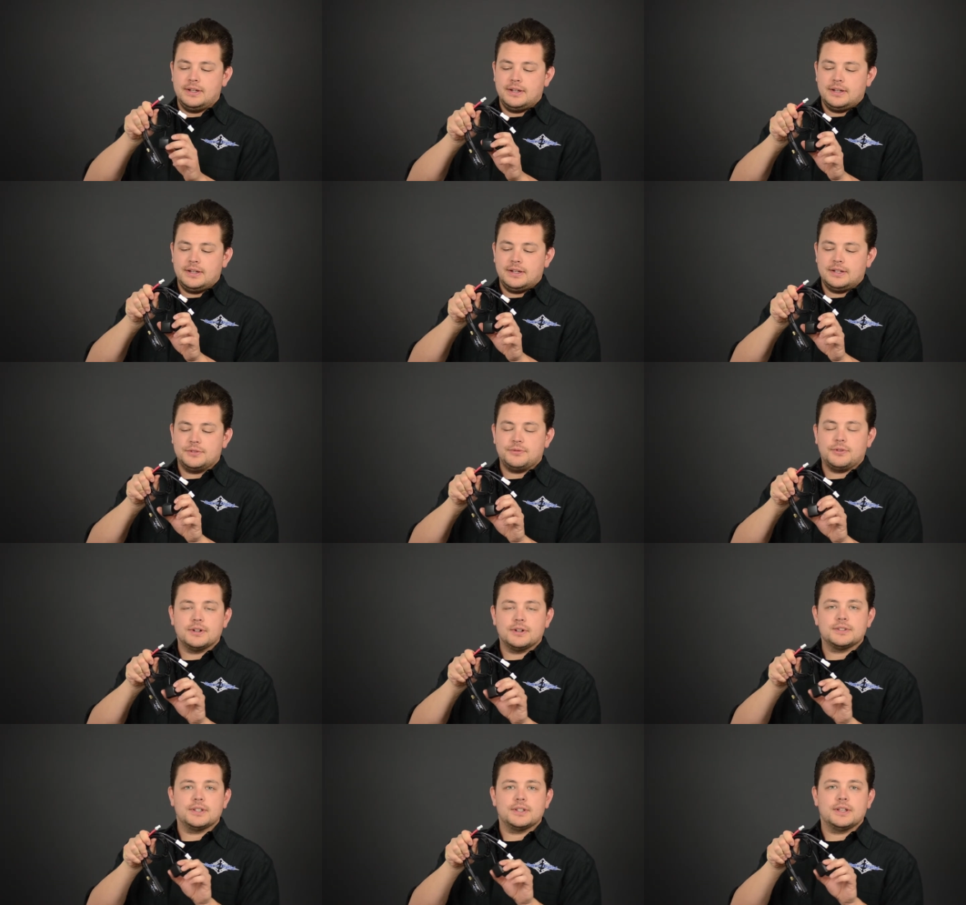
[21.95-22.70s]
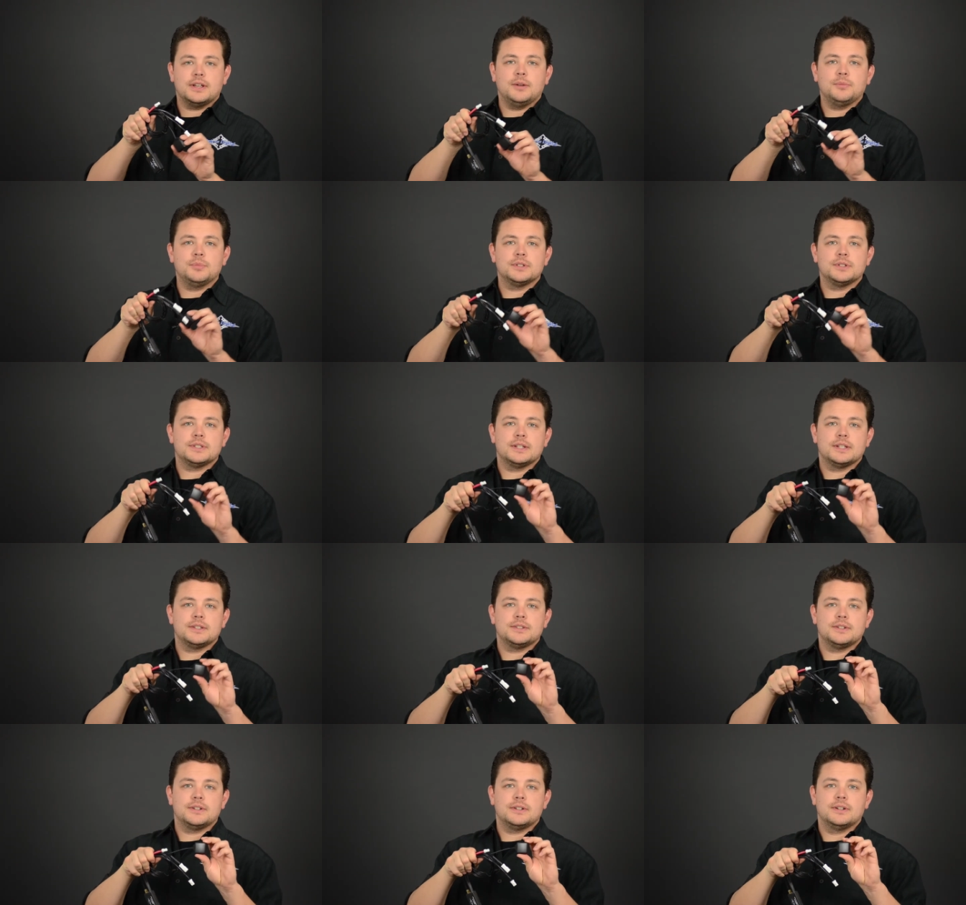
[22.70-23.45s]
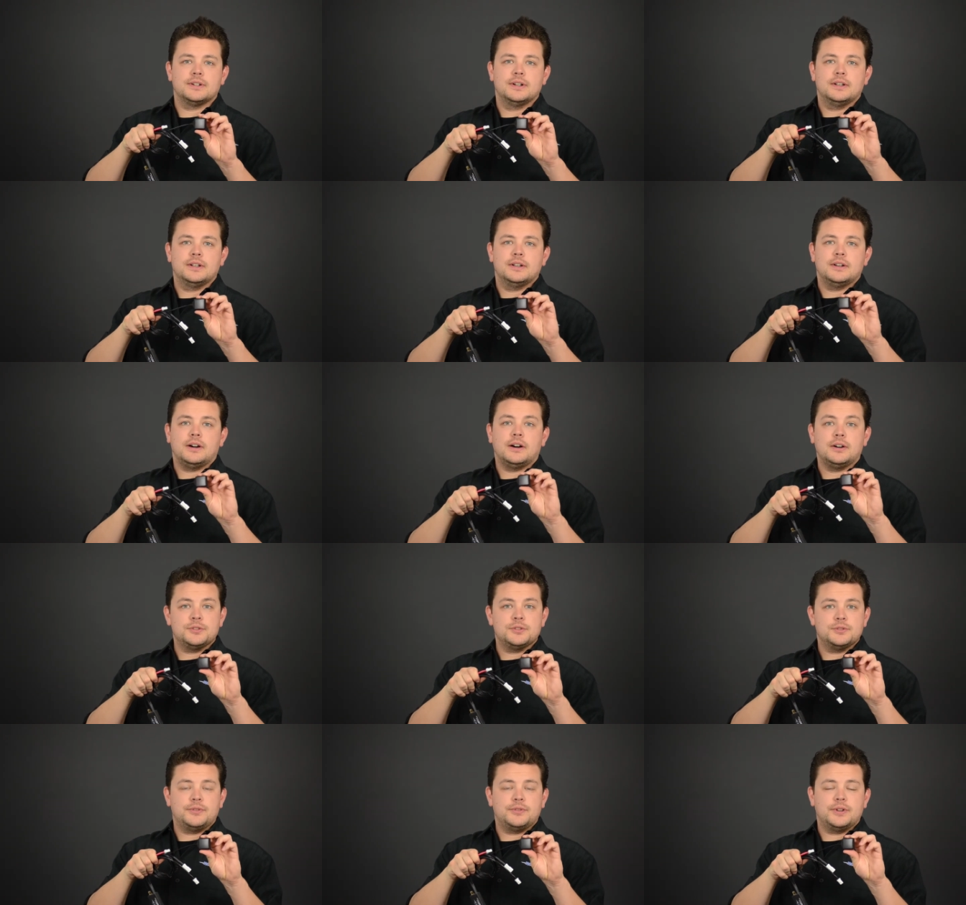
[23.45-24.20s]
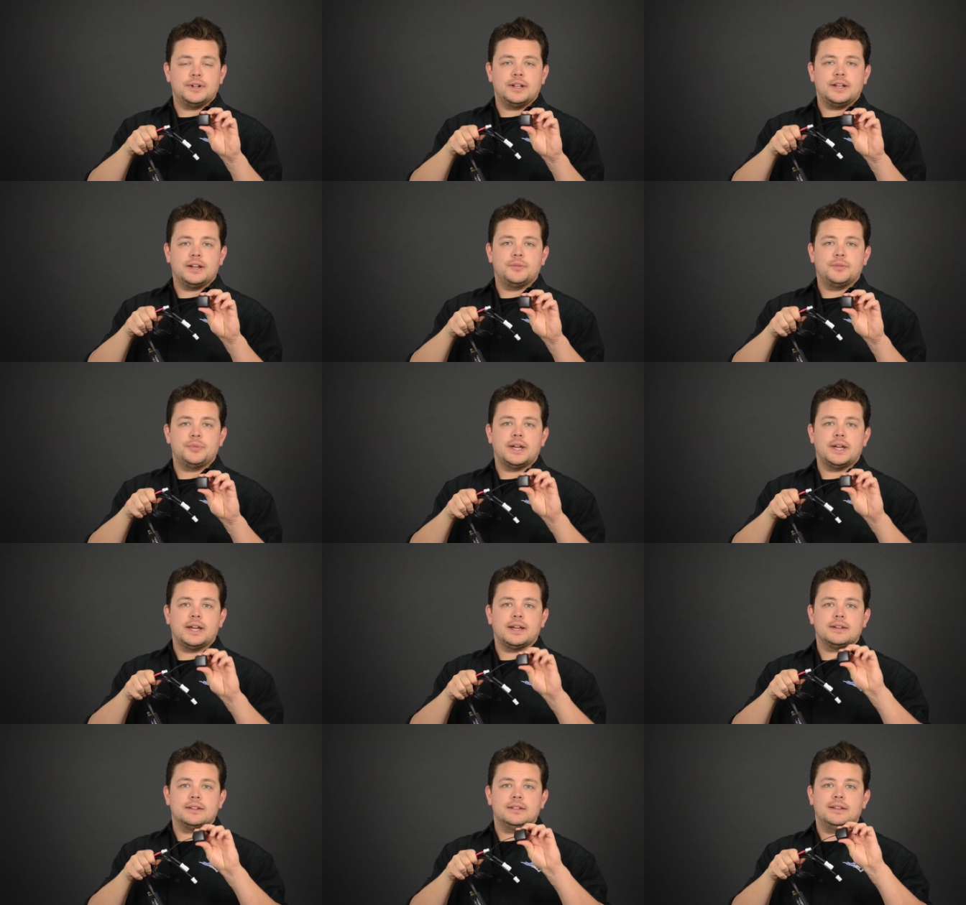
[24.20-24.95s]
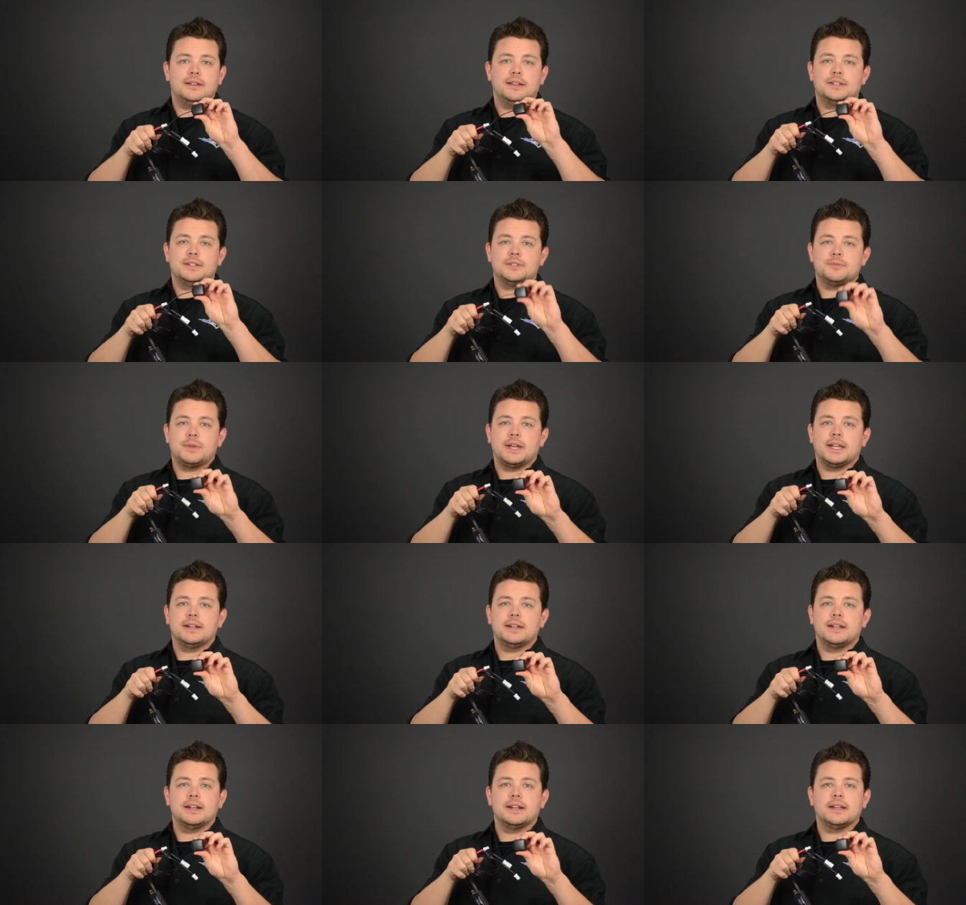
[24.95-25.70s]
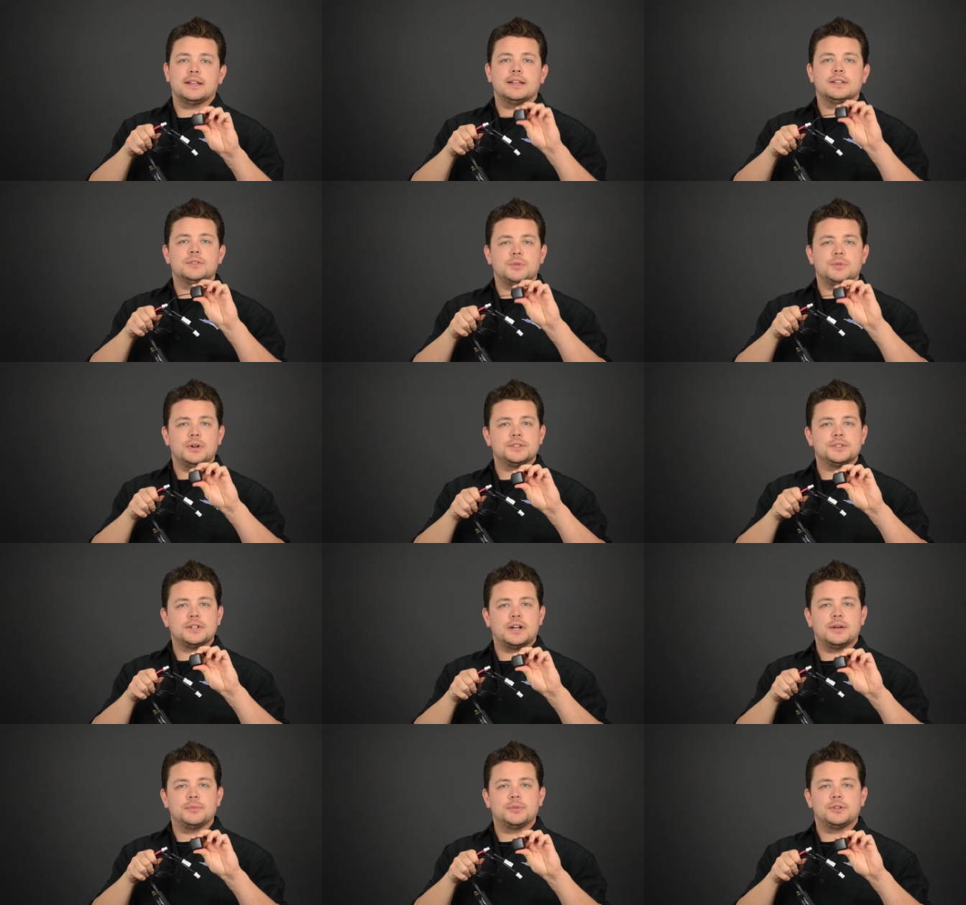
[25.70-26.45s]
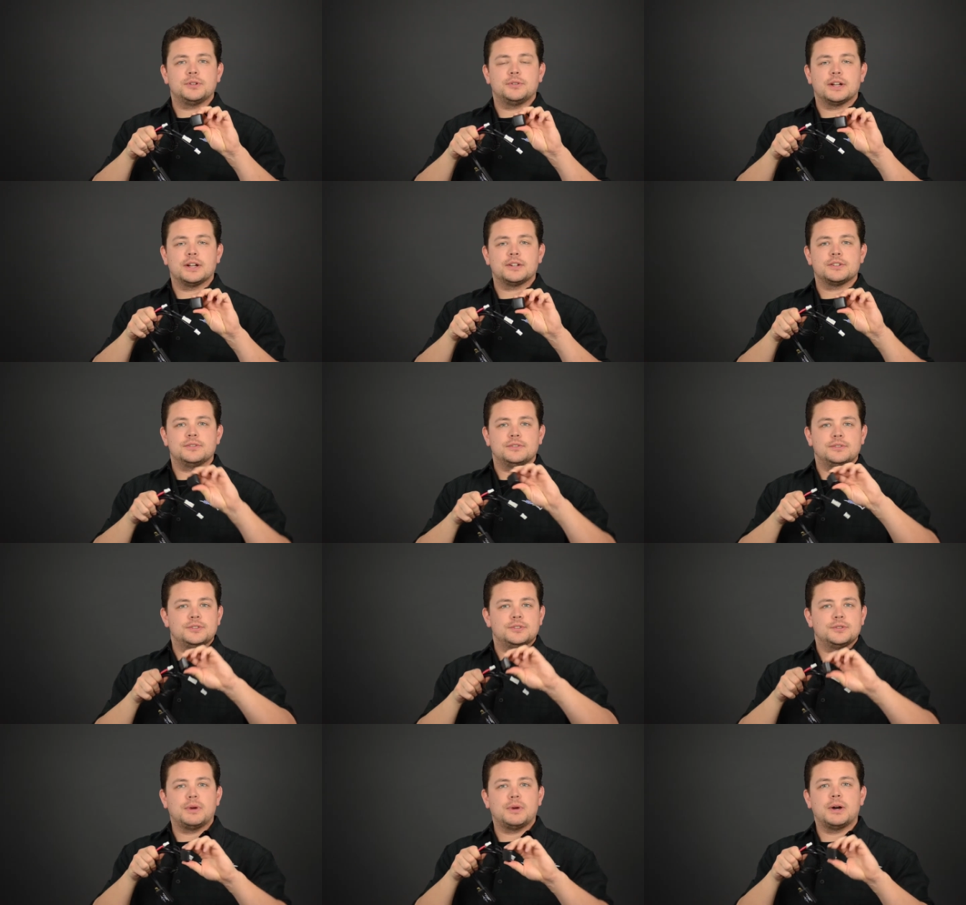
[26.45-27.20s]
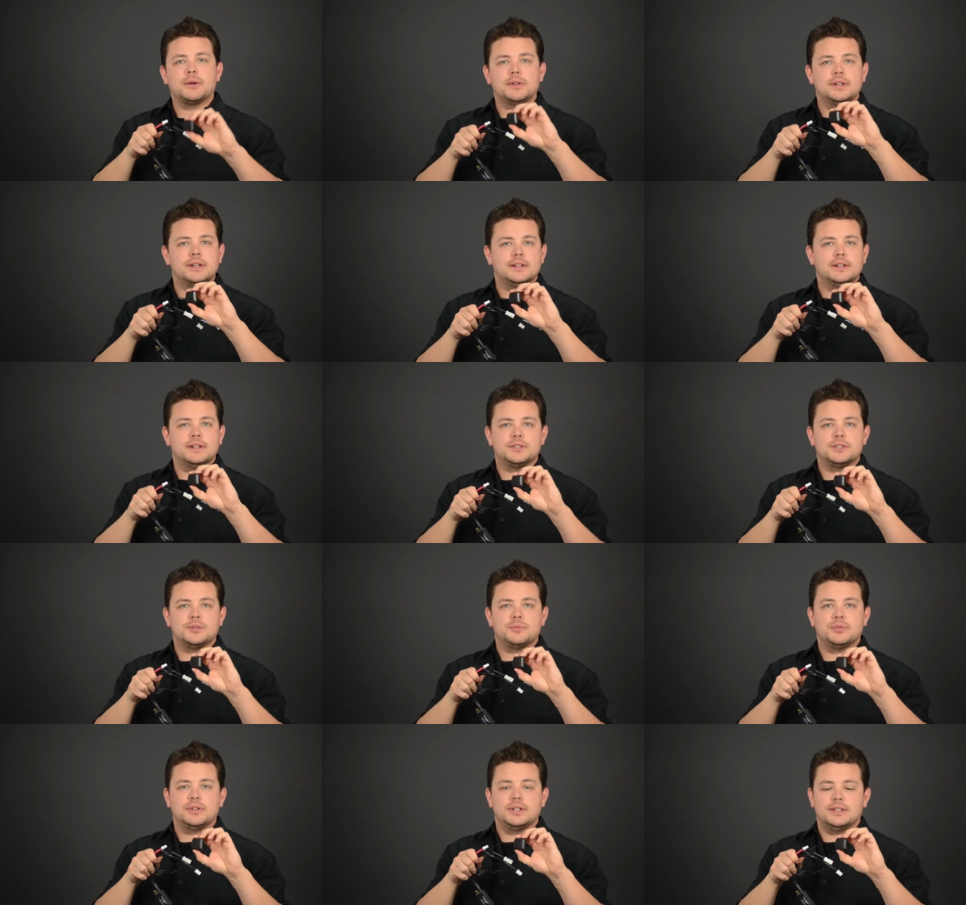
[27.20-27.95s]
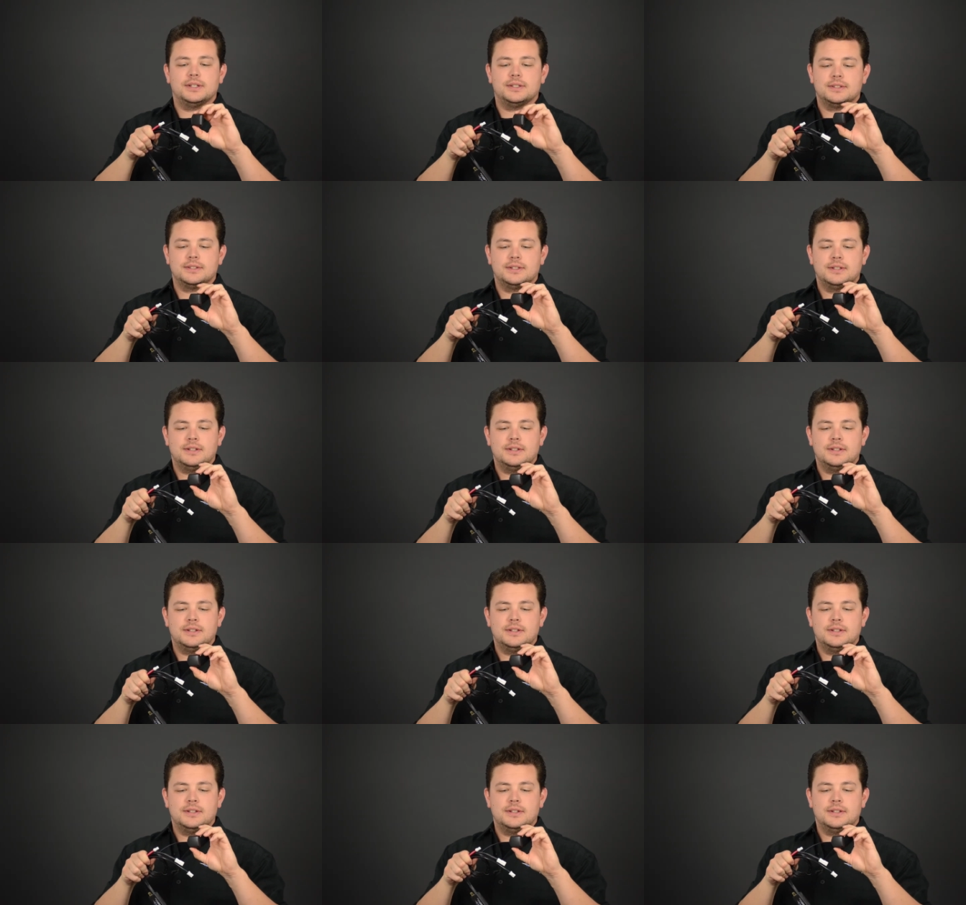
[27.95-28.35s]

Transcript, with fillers: And as far as the compass sensor, also very compact, and it's magnetic as well as omnidirectional, so mounting it is a breeze.